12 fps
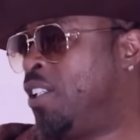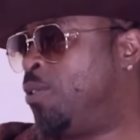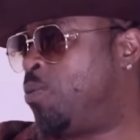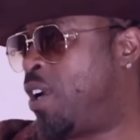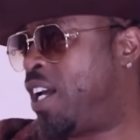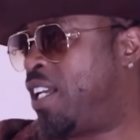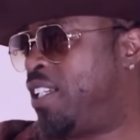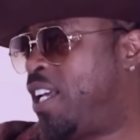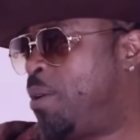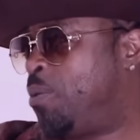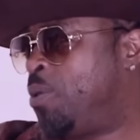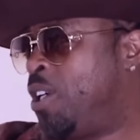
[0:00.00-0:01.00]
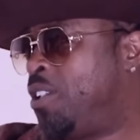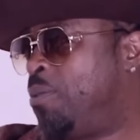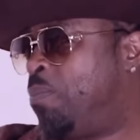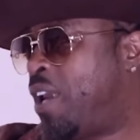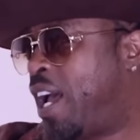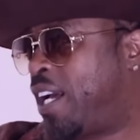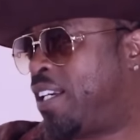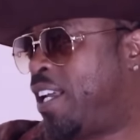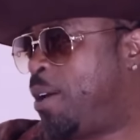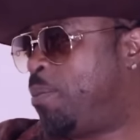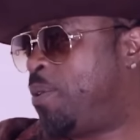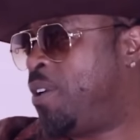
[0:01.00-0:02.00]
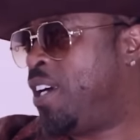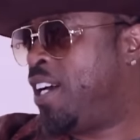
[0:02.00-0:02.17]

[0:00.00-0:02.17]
the red label, the black label.